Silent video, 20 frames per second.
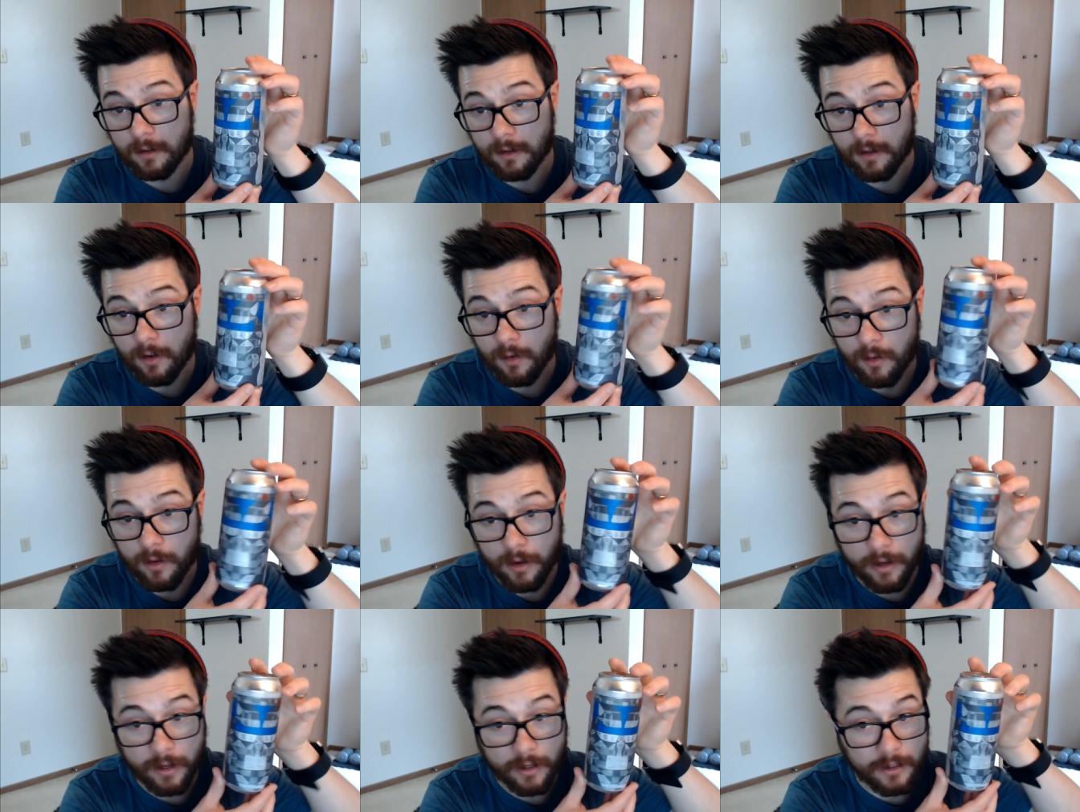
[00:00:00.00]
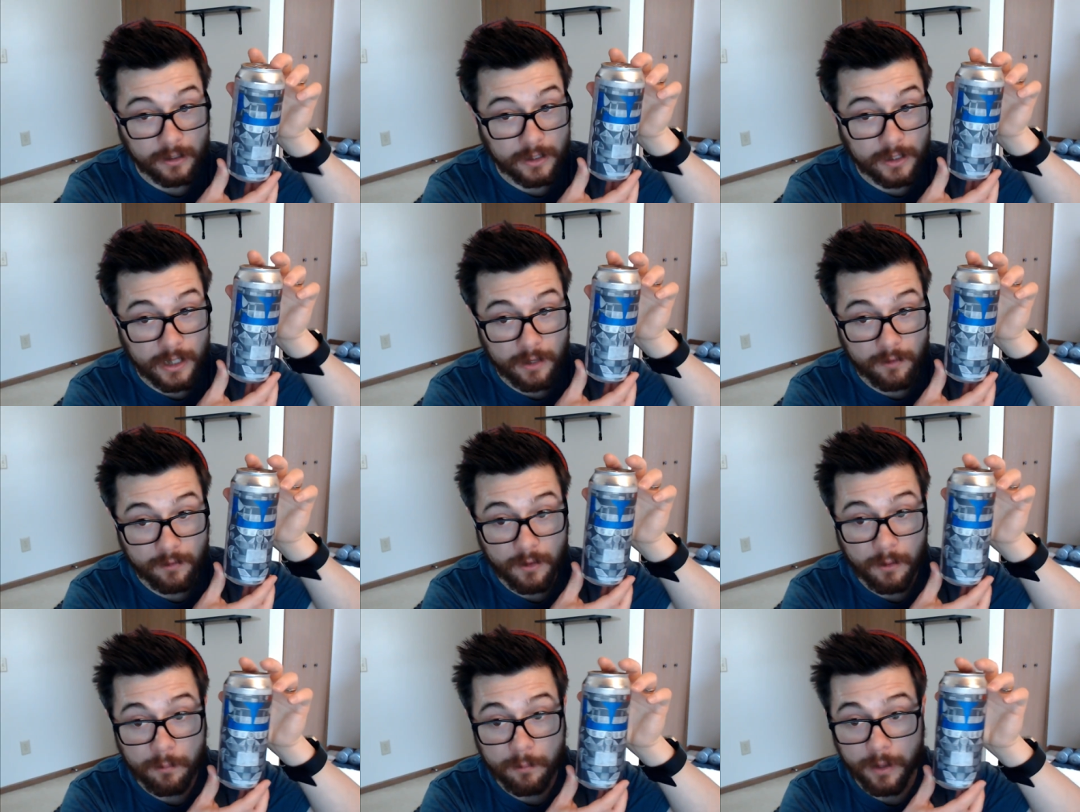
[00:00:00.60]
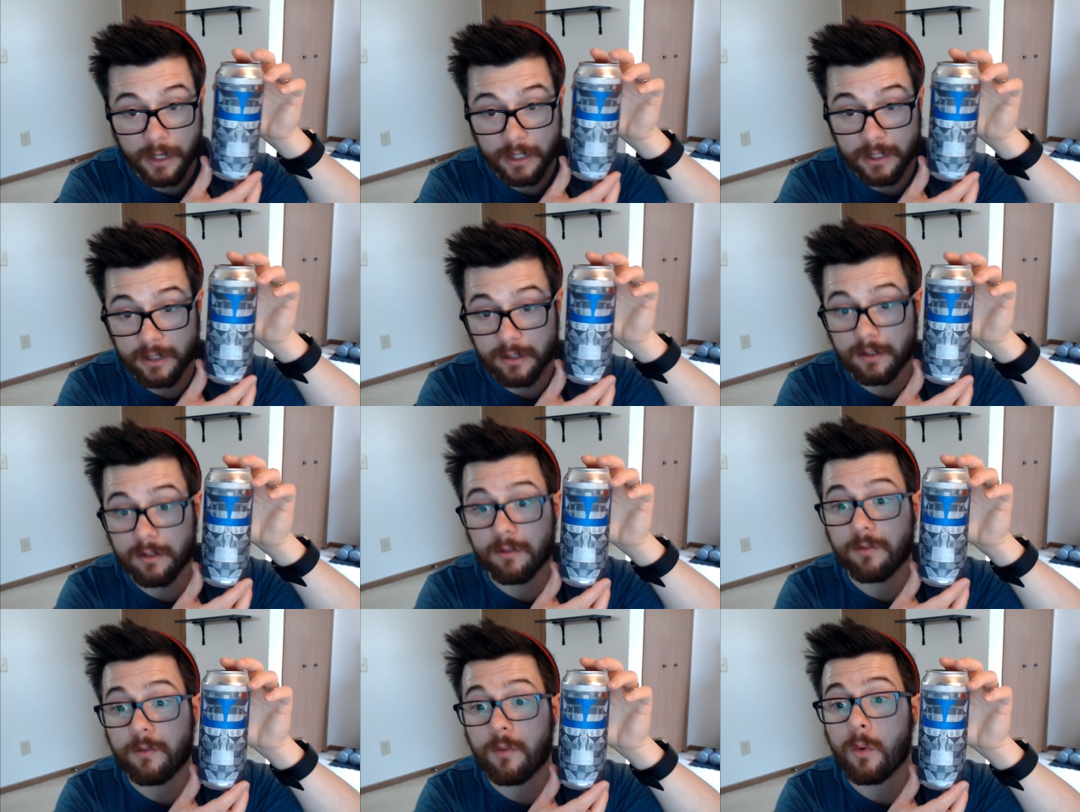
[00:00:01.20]
Okay, save the
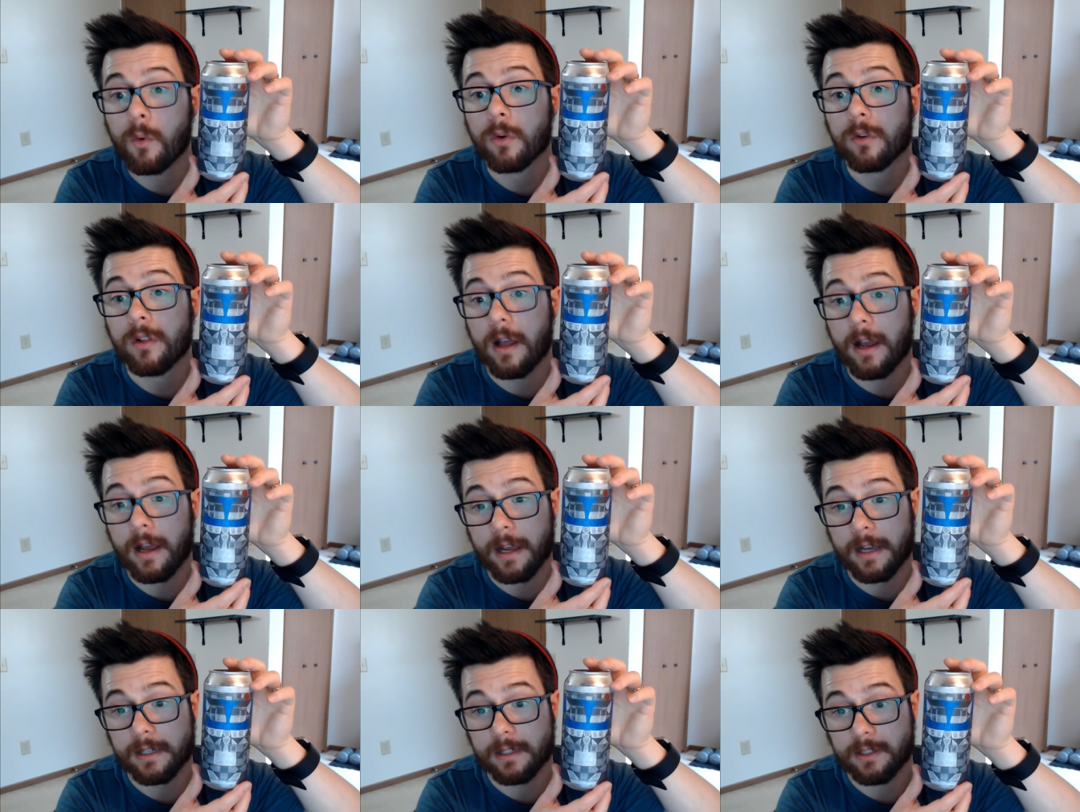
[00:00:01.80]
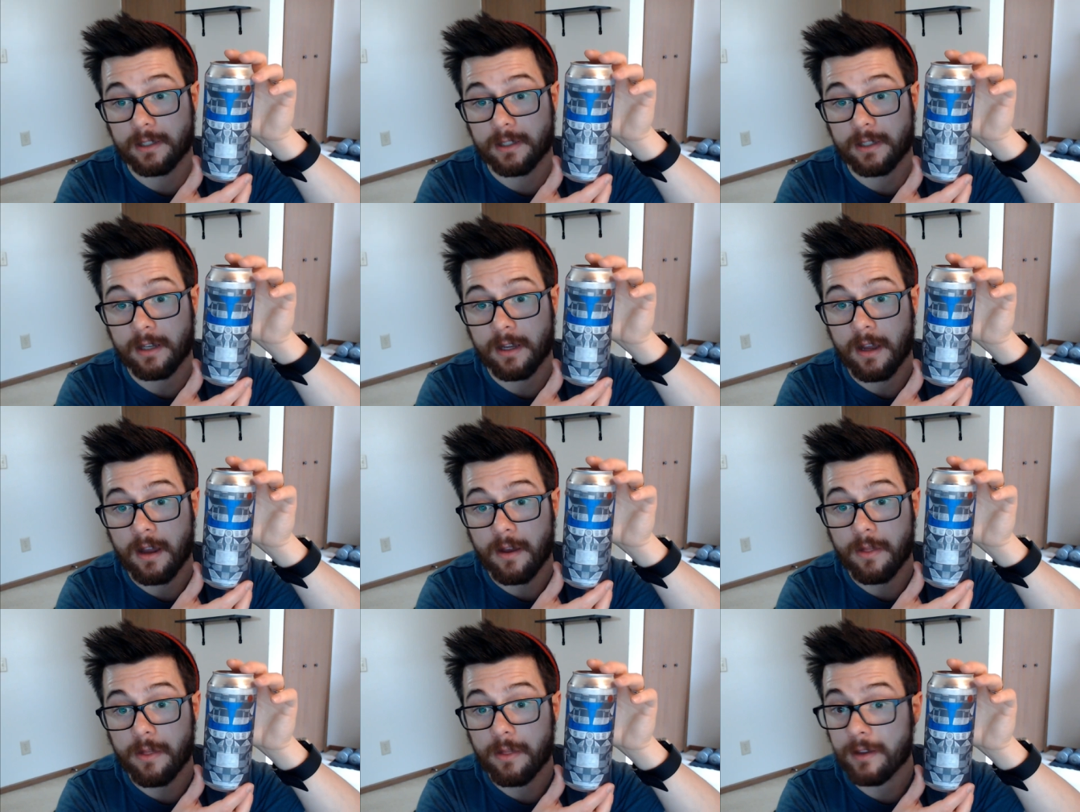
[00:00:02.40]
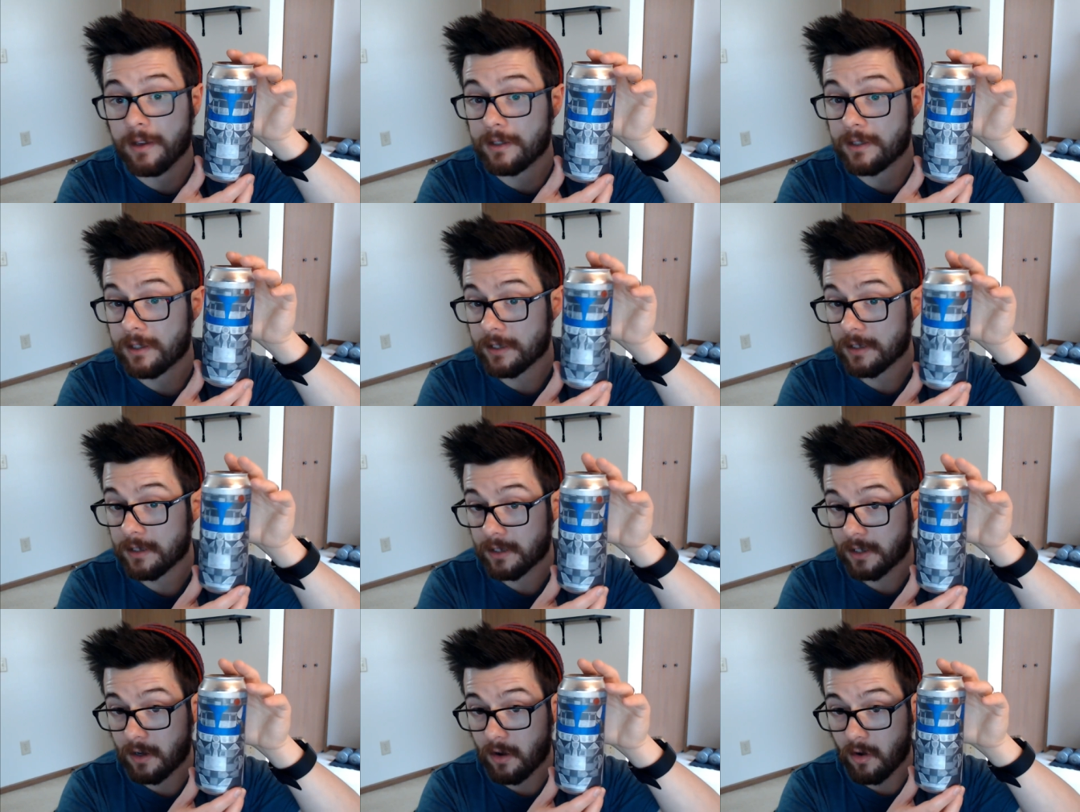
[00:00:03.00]
best for last. This
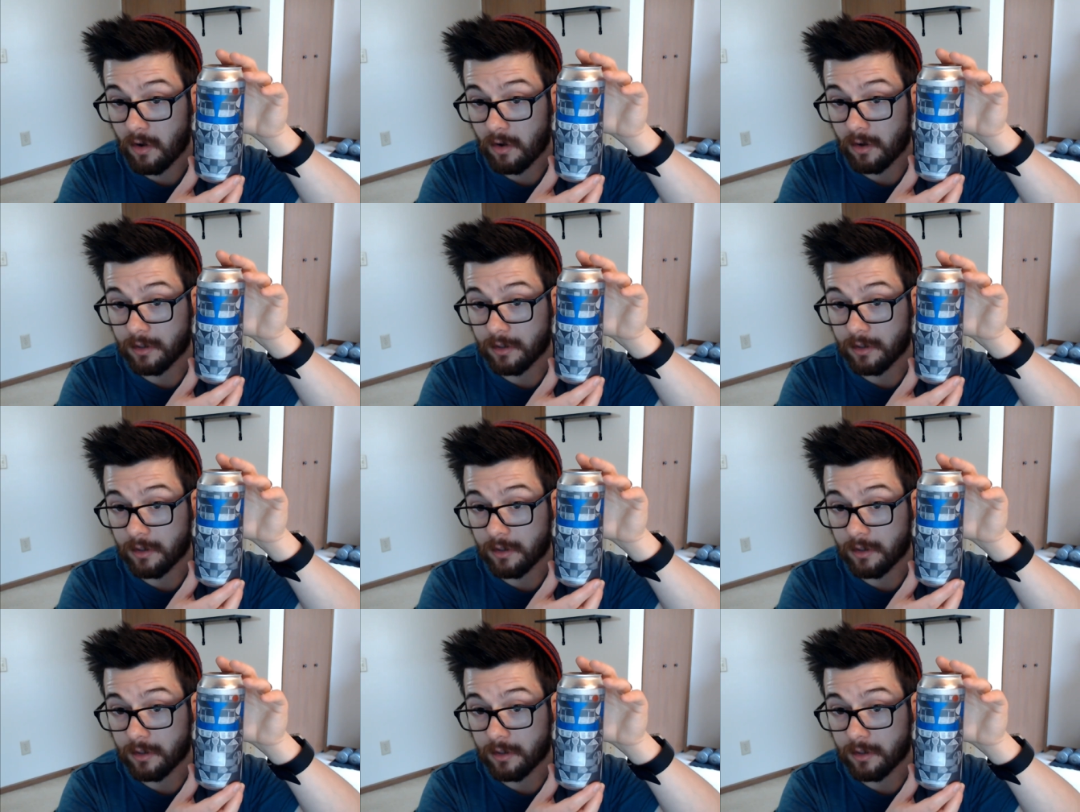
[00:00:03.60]
is called